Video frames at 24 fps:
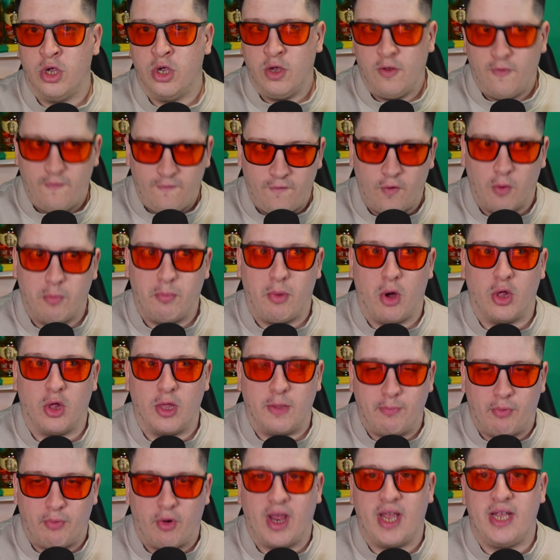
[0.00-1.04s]

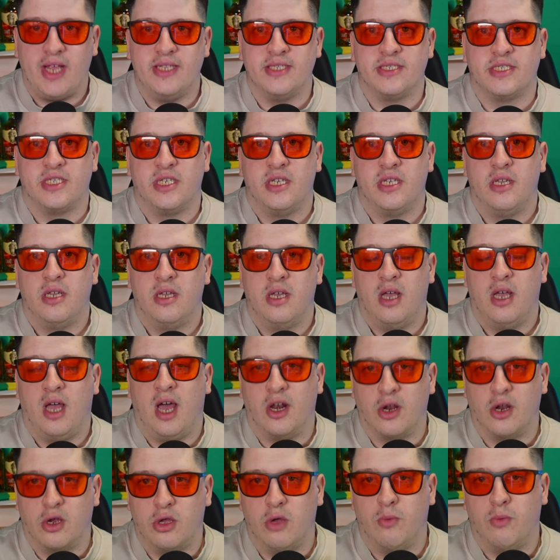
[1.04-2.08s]
footballing brains
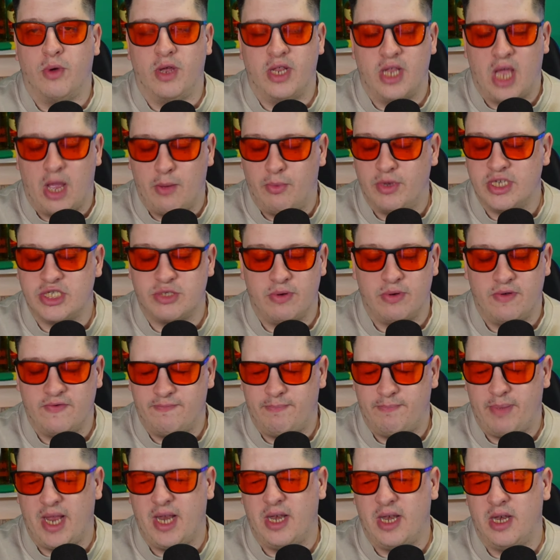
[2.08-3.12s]
at which we've
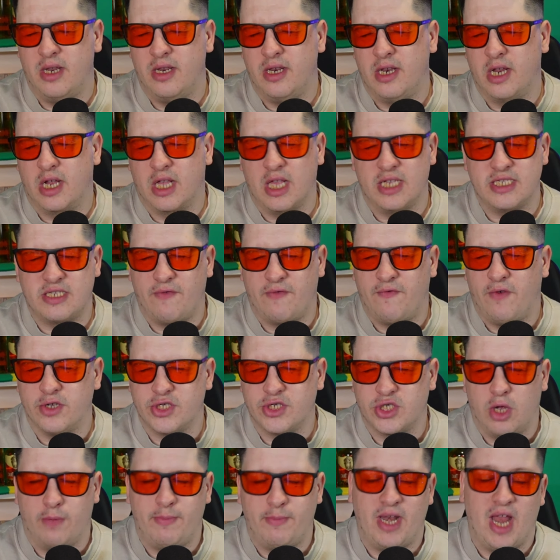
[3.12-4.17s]
been neglected for.
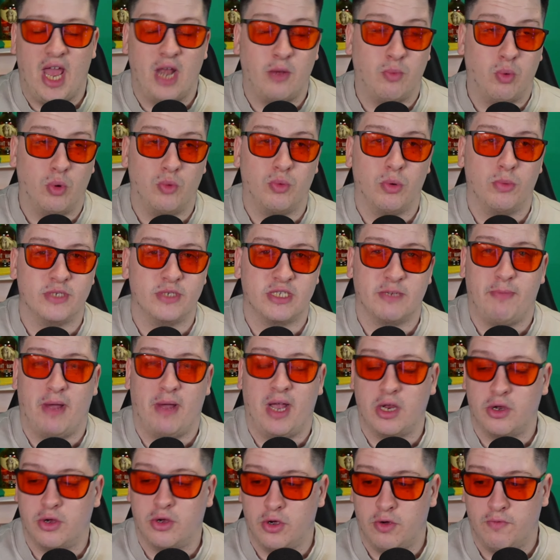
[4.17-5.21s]
So Ed Woodward was a
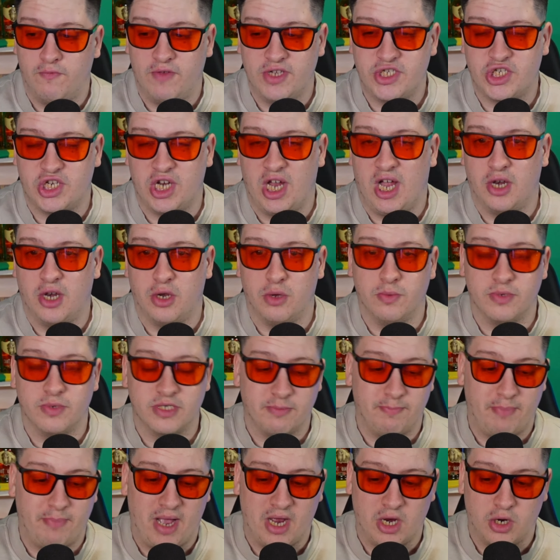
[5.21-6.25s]
banker, Richard Arnold was
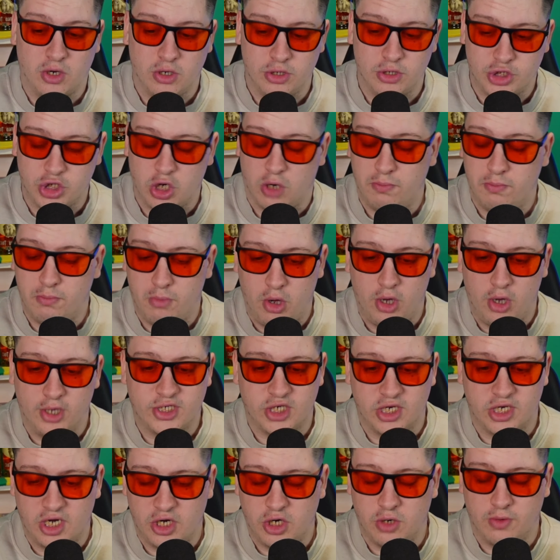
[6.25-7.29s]
a banker, John
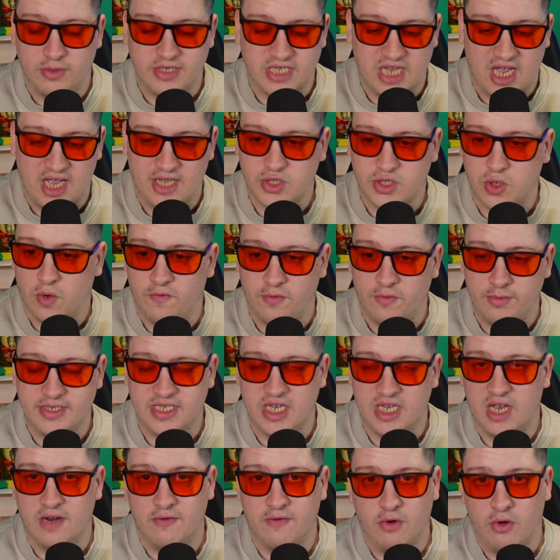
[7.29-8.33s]
Murta didn't know his arsehole from his
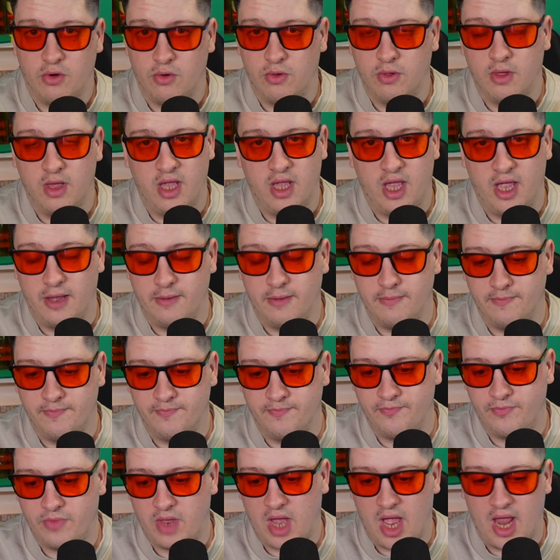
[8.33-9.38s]
ear roll.
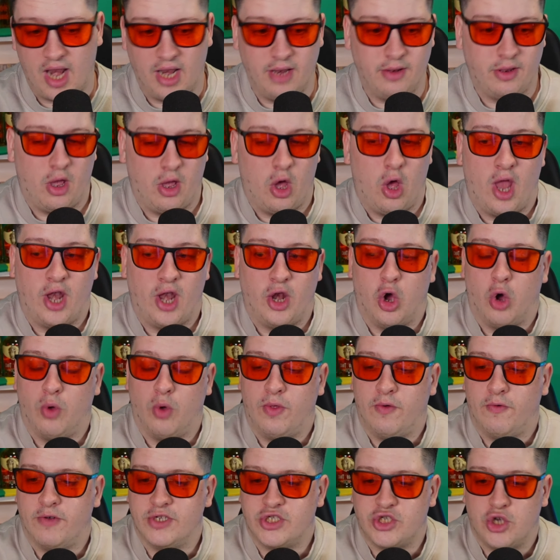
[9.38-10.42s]
And I know
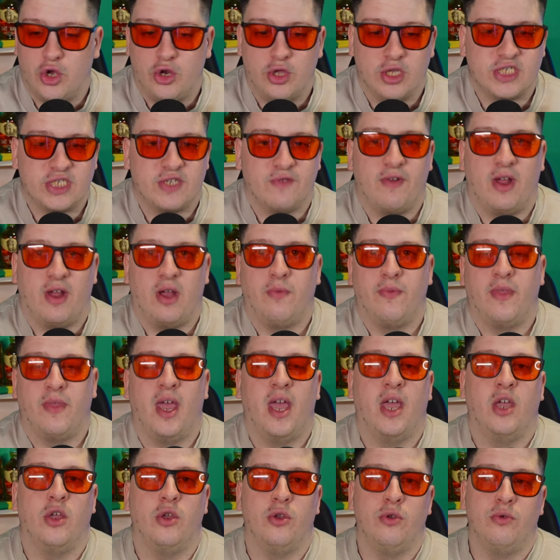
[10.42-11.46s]
there are journalists around
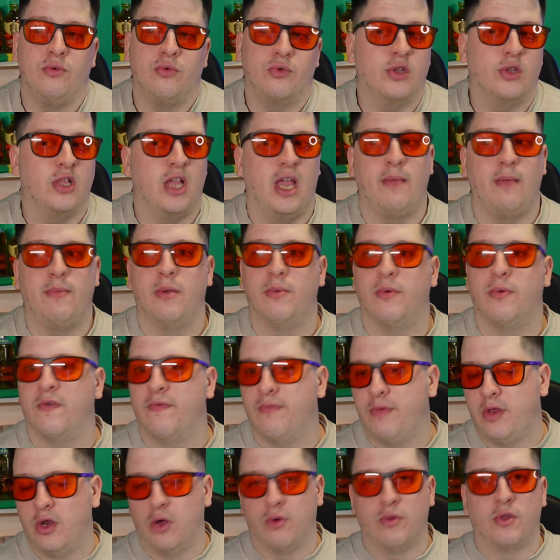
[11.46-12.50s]
there who claim they were,
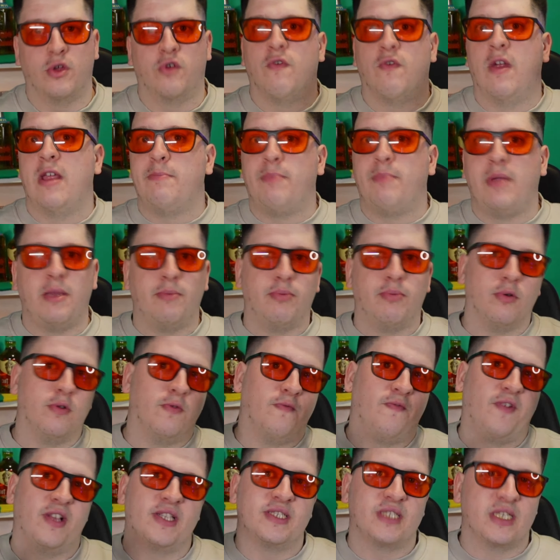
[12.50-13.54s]
the great people
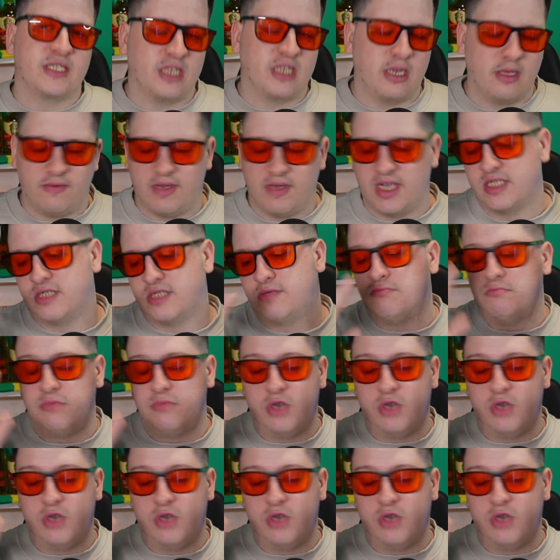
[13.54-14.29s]
and fantastic, and that's,